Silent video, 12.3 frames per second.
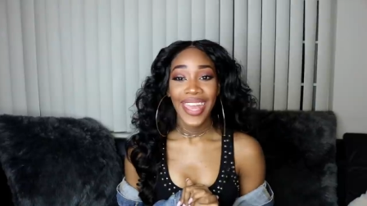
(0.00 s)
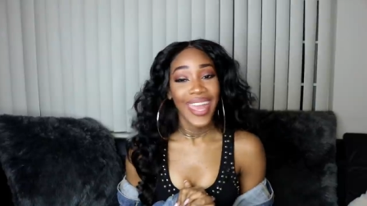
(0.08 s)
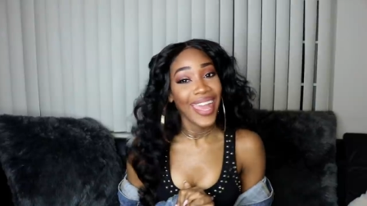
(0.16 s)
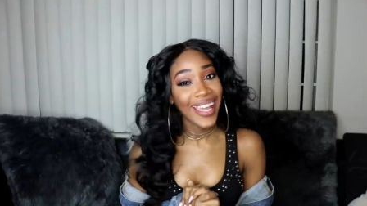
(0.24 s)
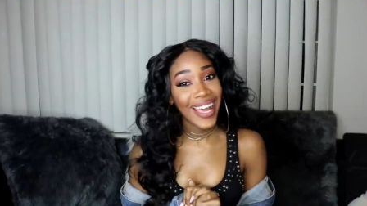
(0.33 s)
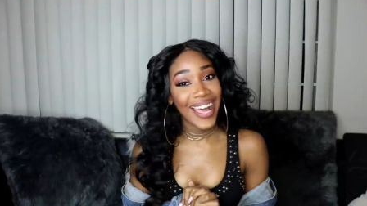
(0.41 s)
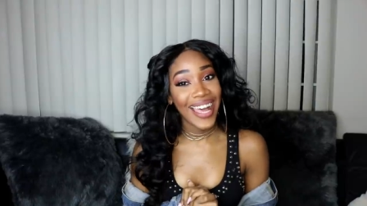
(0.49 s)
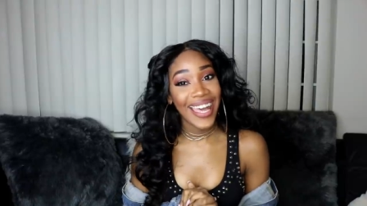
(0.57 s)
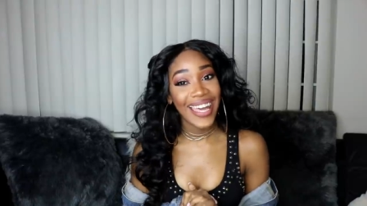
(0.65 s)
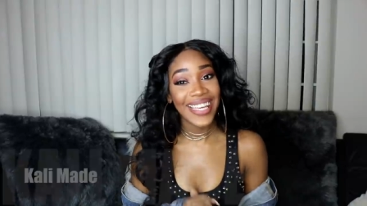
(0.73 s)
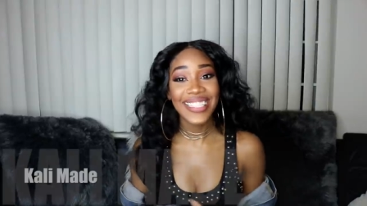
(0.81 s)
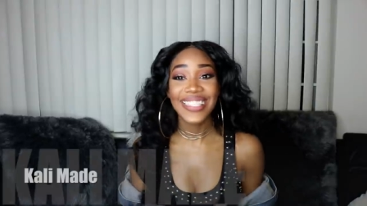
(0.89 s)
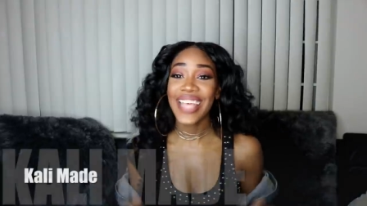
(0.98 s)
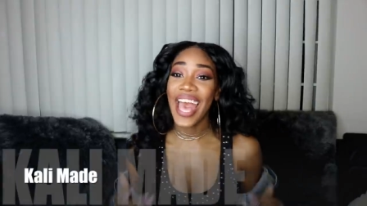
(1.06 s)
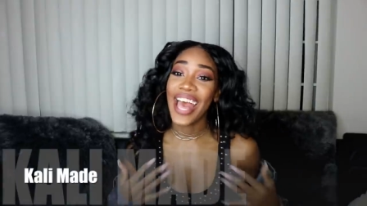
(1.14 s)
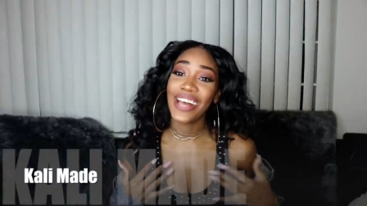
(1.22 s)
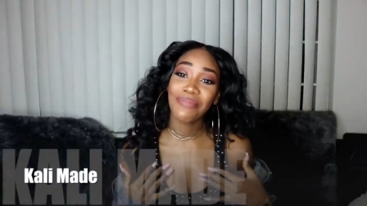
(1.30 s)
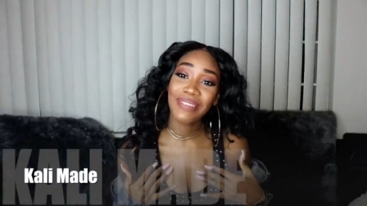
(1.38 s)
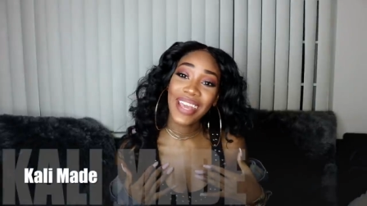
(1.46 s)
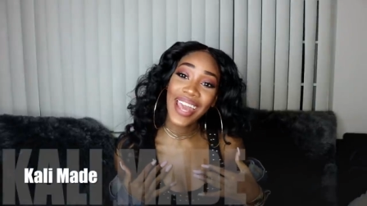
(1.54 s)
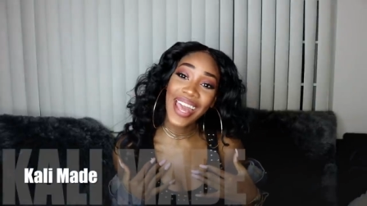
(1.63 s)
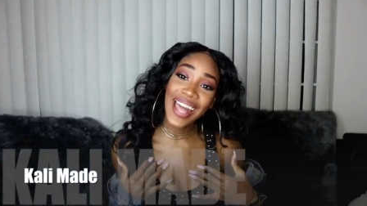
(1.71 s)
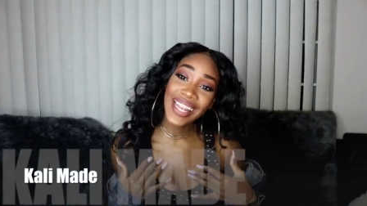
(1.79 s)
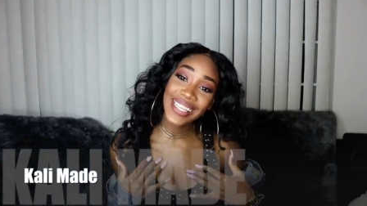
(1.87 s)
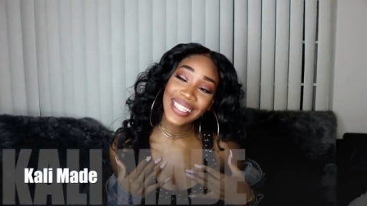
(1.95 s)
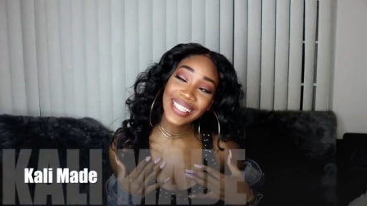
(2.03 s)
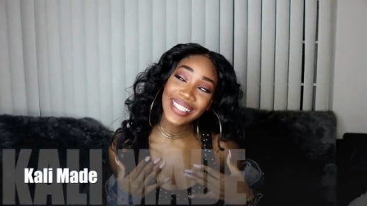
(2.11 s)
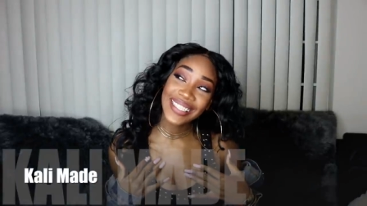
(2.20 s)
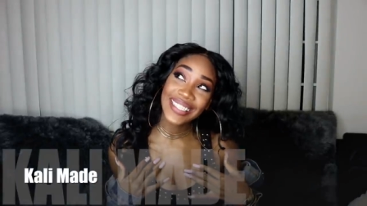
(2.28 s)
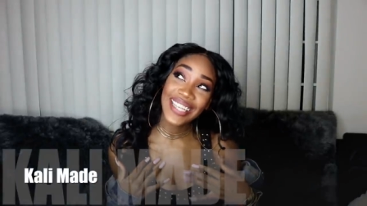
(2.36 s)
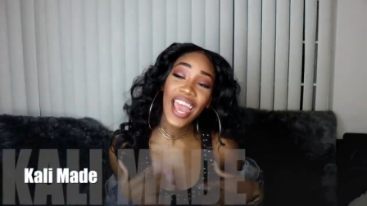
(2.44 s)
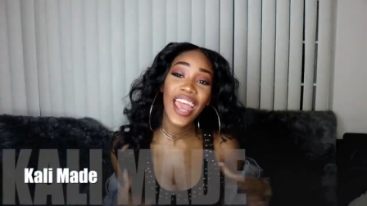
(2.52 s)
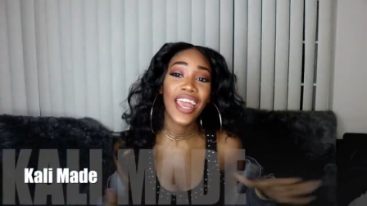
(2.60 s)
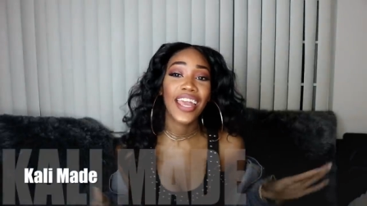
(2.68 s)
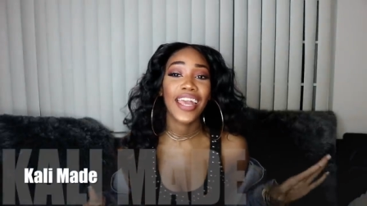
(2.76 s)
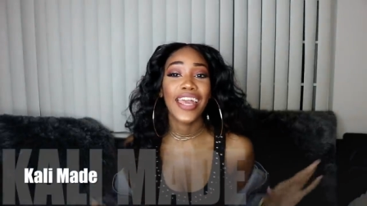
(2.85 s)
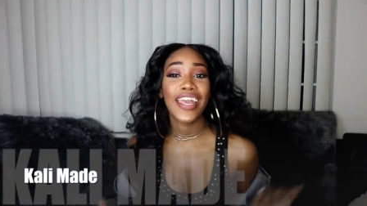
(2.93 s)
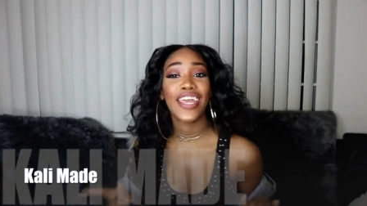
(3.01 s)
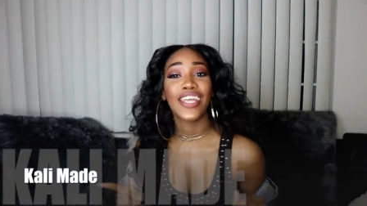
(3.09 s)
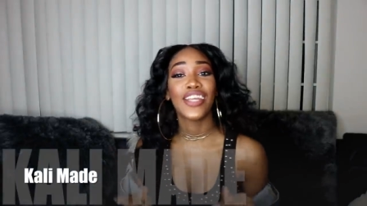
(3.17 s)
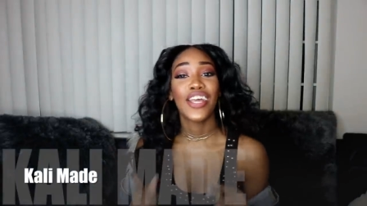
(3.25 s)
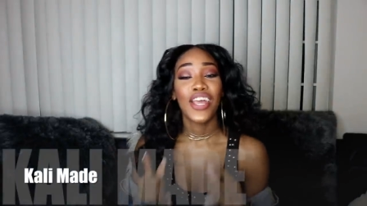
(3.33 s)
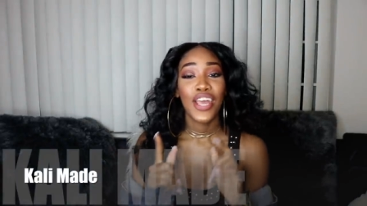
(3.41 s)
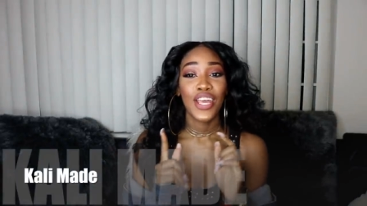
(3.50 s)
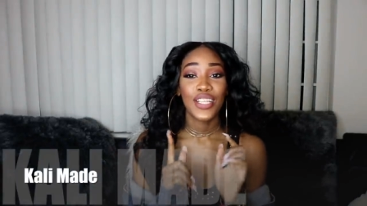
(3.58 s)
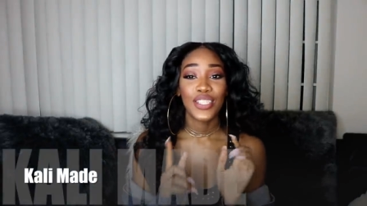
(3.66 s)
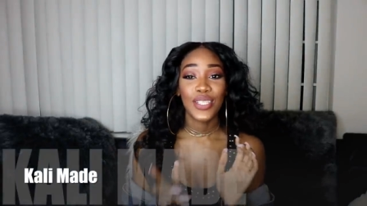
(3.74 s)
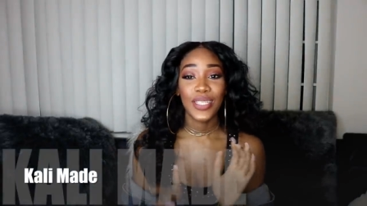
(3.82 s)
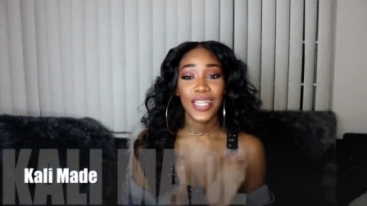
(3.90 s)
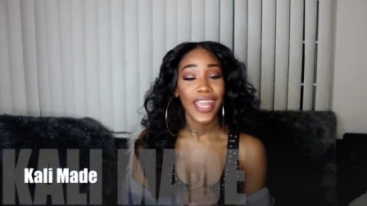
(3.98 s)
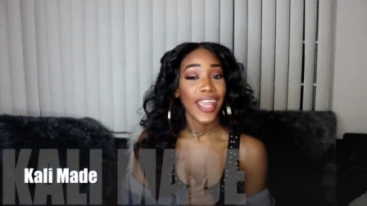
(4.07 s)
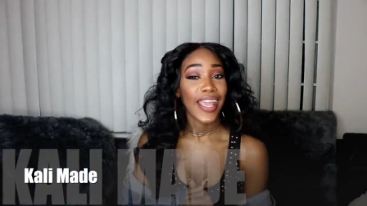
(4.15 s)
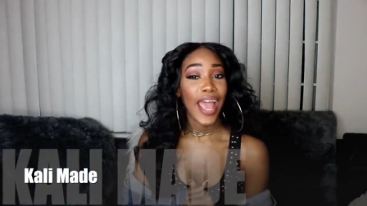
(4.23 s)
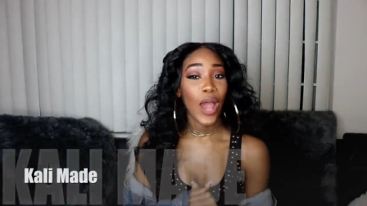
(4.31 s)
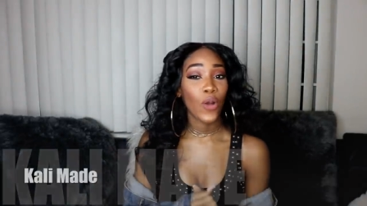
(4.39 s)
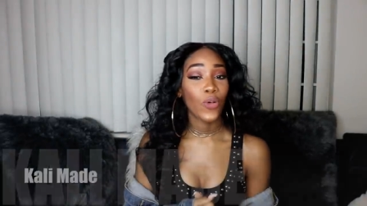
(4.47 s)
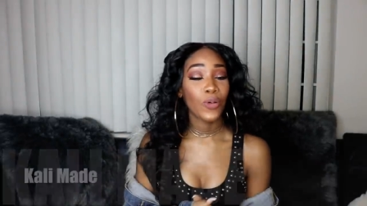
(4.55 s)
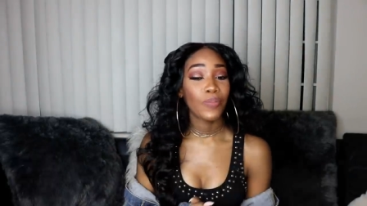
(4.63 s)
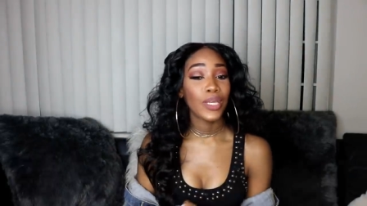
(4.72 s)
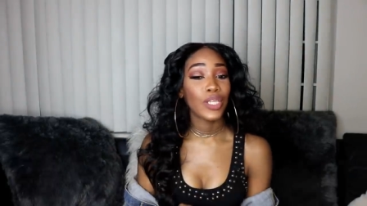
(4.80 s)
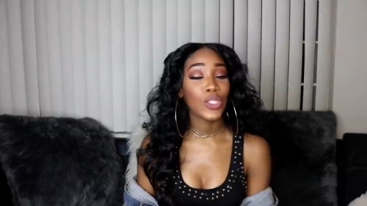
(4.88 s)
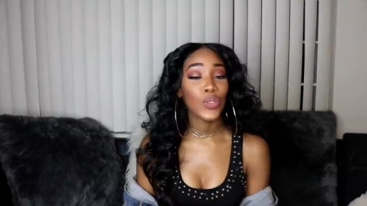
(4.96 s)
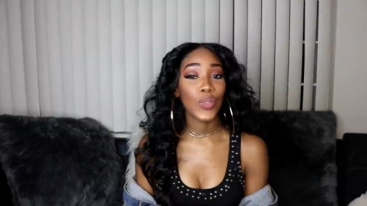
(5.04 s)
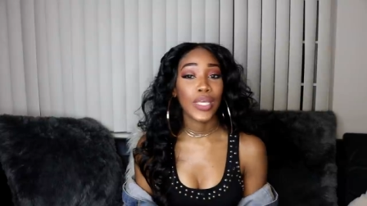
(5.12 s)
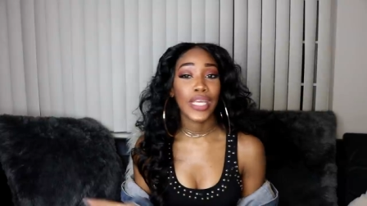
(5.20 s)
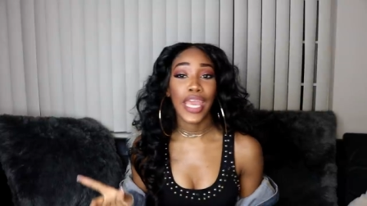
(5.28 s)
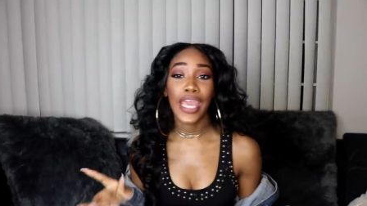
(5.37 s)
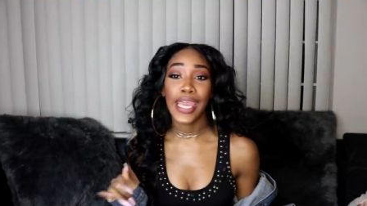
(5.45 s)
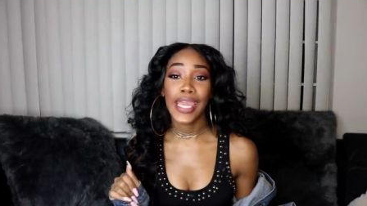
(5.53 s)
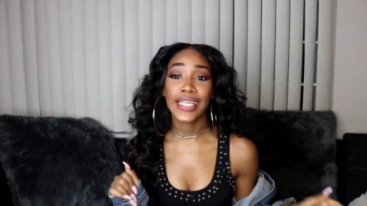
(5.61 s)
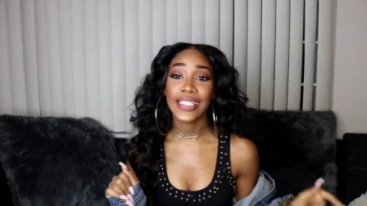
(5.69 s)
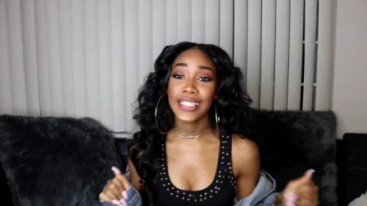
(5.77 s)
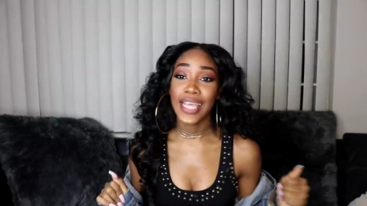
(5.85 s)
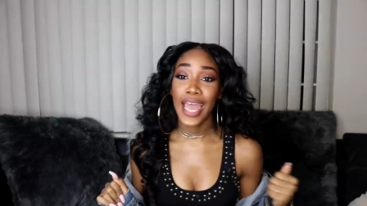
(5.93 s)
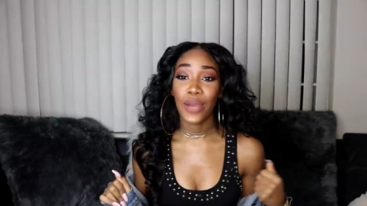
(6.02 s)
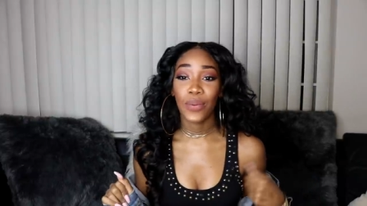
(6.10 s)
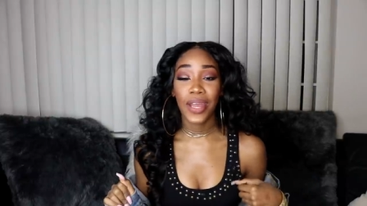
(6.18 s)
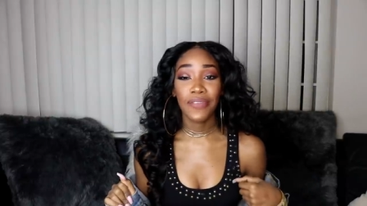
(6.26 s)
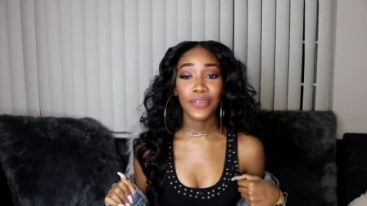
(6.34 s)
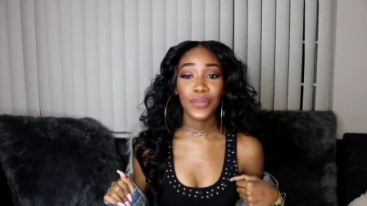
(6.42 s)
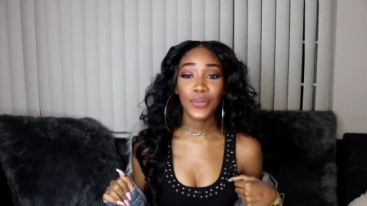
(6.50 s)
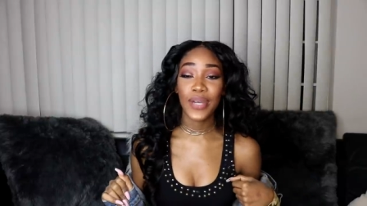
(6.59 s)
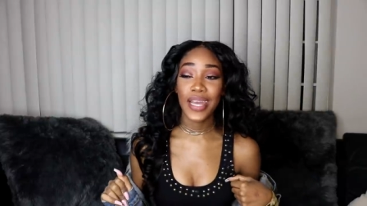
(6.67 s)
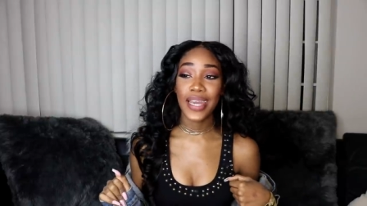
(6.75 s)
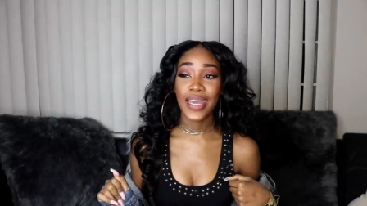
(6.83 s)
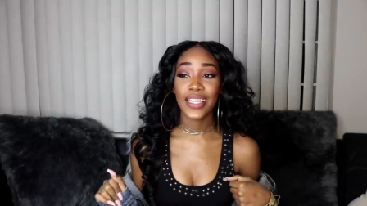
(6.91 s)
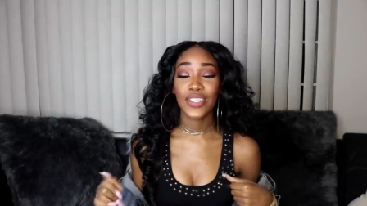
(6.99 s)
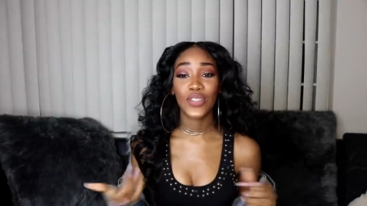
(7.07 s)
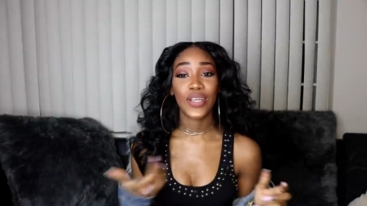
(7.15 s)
Hey guys, I'm Kali and today I will be doing a DIY for you guys.